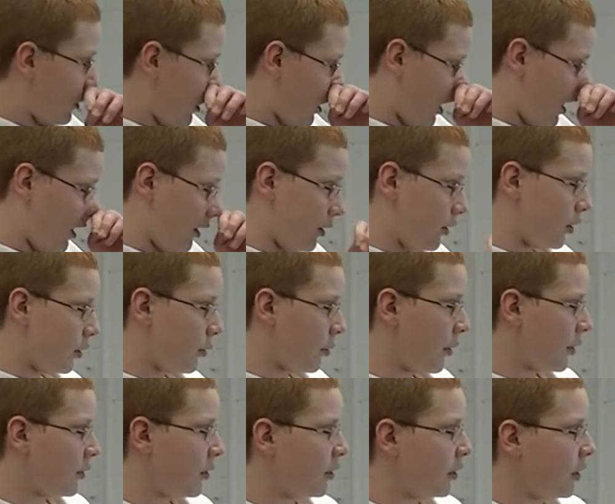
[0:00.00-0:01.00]
legs, you
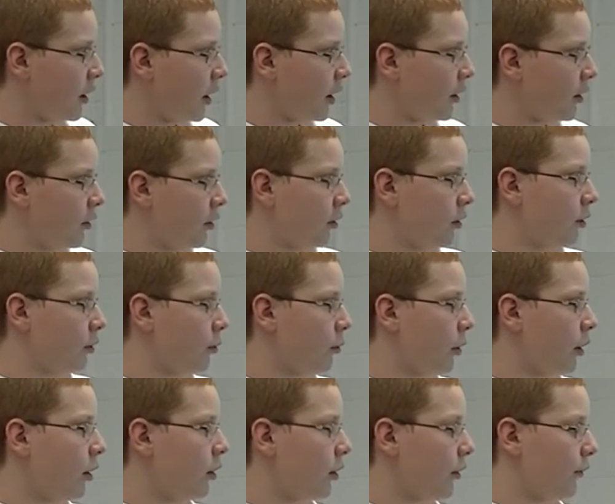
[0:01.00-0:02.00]
want the
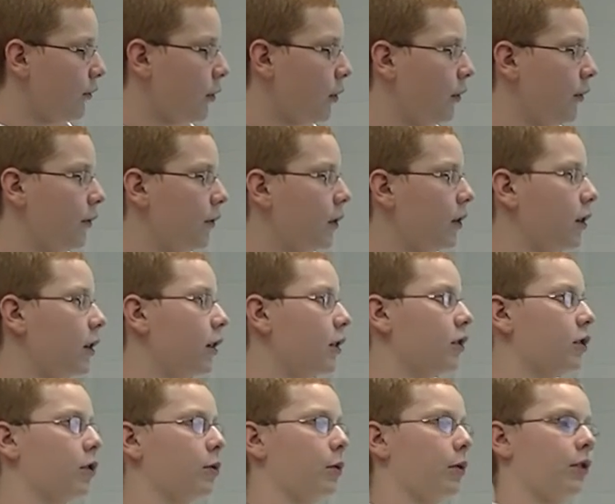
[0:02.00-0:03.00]
front legs
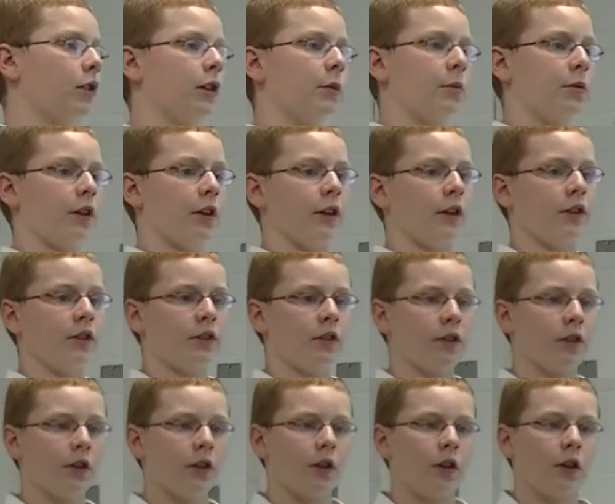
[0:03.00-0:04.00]
squarely placed,
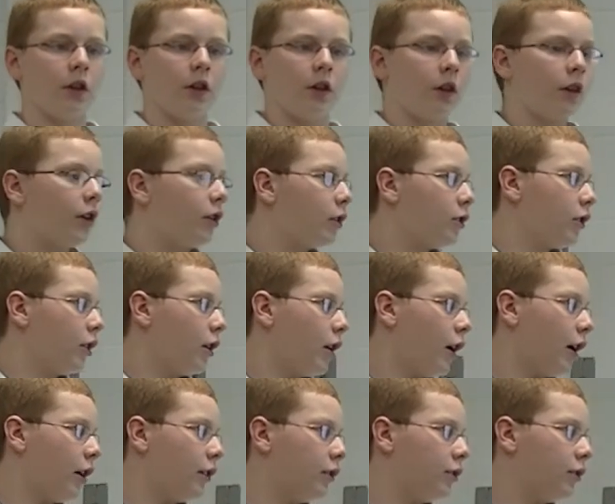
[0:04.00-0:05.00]

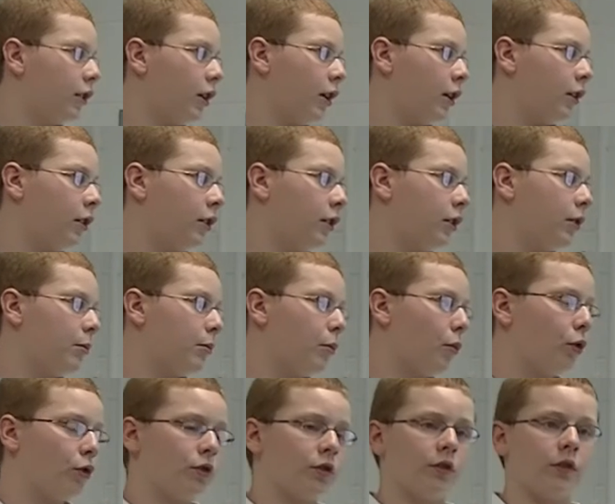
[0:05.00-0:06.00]
as then
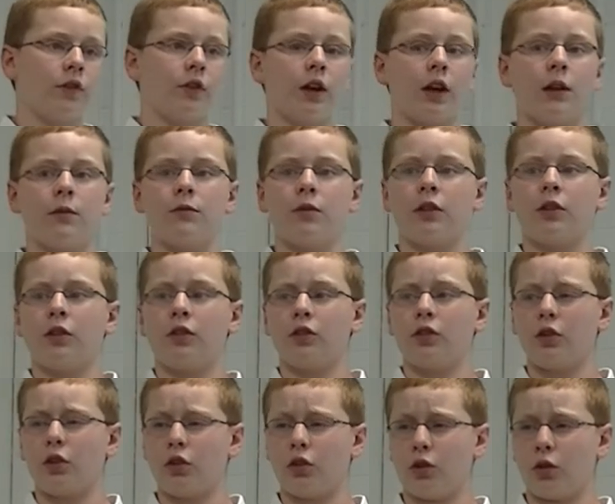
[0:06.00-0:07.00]
most of the time then
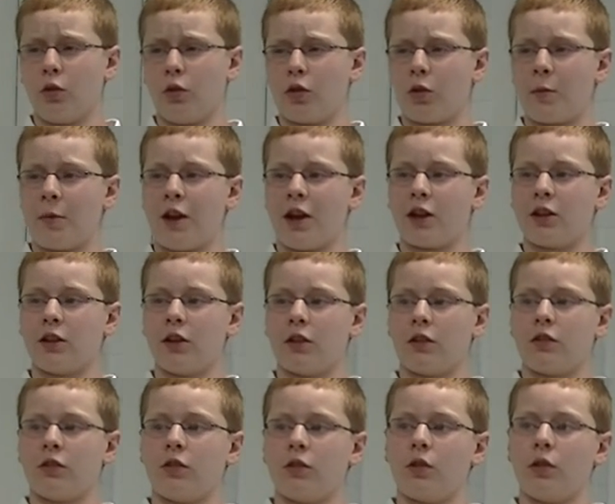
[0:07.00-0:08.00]
so the back
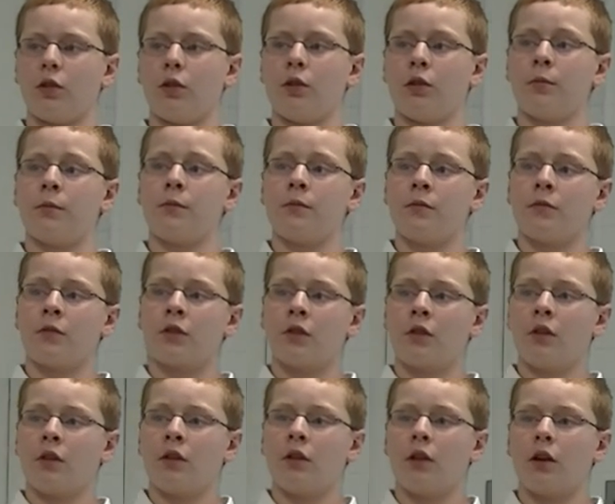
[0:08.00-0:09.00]
legs, so the
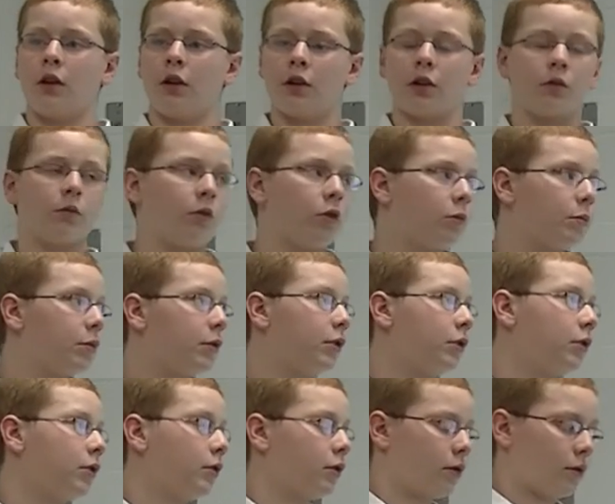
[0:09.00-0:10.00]
udder won't be